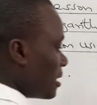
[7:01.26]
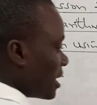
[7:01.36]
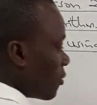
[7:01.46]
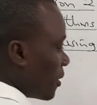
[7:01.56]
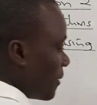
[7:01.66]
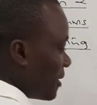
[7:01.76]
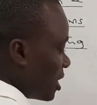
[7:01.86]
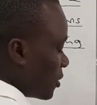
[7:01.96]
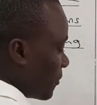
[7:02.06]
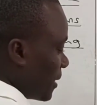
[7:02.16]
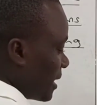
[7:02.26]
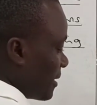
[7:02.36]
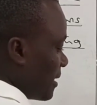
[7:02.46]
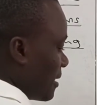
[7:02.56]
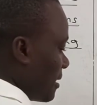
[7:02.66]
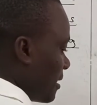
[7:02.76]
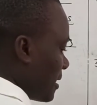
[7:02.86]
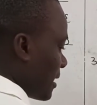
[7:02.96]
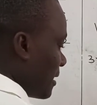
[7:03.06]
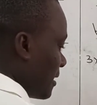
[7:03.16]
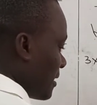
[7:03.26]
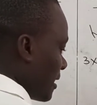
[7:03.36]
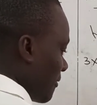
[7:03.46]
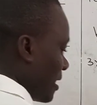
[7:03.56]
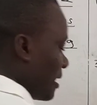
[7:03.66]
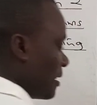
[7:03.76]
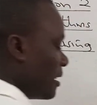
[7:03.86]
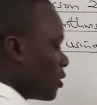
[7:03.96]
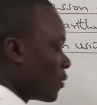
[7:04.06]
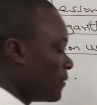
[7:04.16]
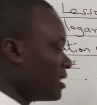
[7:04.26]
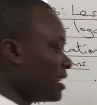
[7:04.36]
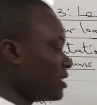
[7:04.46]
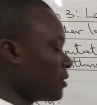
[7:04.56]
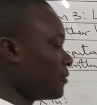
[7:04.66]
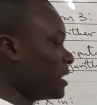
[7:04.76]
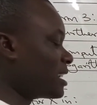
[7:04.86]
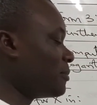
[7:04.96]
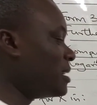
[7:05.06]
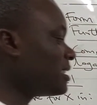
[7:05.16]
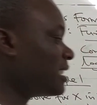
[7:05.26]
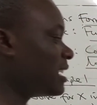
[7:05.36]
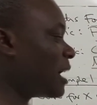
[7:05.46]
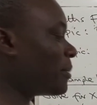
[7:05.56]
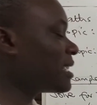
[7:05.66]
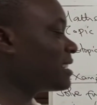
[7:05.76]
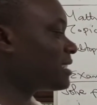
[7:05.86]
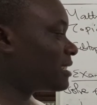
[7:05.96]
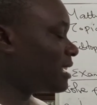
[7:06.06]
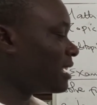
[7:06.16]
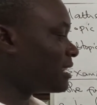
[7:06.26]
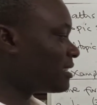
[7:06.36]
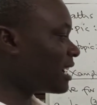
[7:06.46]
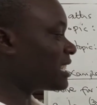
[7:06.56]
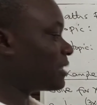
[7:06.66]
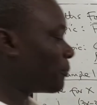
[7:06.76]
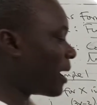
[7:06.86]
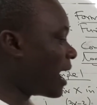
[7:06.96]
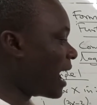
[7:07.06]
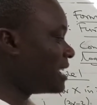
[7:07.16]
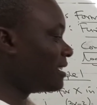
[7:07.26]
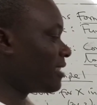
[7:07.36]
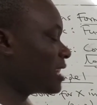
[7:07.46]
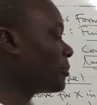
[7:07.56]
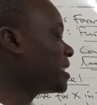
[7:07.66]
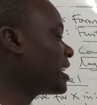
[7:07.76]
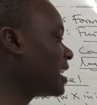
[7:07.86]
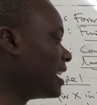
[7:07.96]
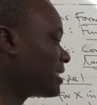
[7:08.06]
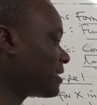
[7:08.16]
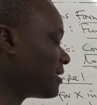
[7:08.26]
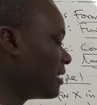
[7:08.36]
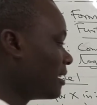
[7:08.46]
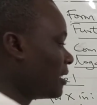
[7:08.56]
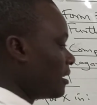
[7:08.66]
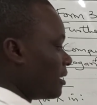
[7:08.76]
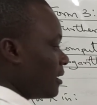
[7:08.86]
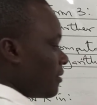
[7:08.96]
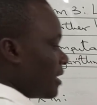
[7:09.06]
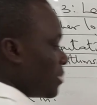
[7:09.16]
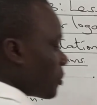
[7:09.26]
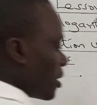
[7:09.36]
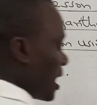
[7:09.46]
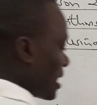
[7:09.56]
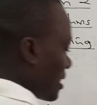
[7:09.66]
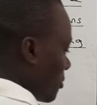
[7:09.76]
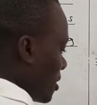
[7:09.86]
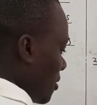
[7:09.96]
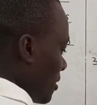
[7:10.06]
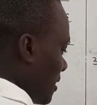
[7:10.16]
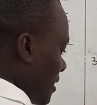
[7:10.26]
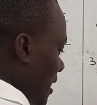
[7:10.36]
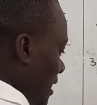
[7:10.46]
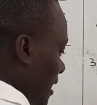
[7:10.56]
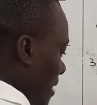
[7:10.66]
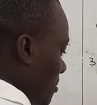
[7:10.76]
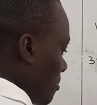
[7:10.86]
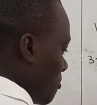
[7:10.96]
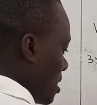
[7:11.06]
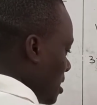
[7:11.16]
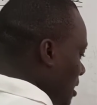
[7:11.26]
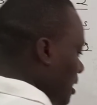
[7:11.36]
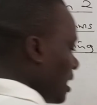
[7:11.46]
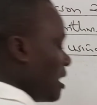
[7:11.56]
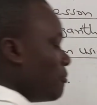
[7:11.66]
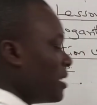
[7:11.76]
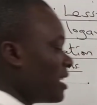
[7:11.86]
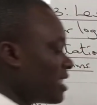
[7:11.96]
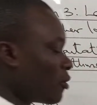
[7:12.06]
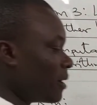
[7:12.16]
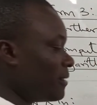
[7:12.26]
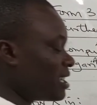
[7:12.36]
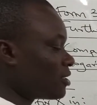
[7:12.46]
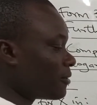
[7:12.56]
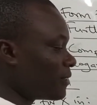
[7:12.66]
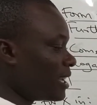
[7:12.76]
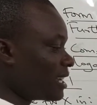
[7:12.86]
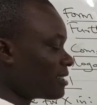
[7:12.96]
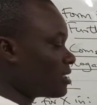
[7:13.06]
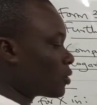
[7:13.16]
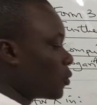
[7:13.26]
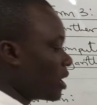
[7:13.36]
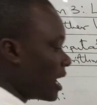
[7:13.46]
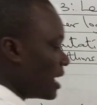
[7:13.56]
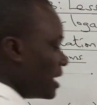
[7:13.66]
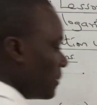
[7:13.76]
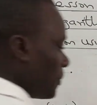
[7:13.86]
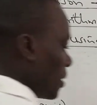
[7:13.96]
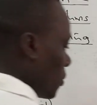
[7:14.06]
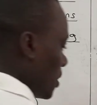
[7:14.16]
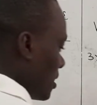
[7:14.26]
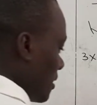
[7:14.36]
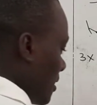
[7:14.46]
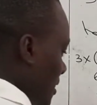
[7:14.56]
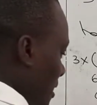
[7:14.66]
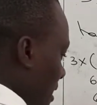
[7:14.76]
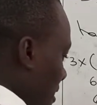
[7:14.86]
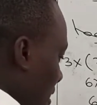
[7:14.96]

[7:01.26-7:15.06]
The coefficient of x in this case is 7. Coefficient of x means the number that is just behind that particular x. Then product, we know it is a times b. A being the coefficient of x squared, which in this case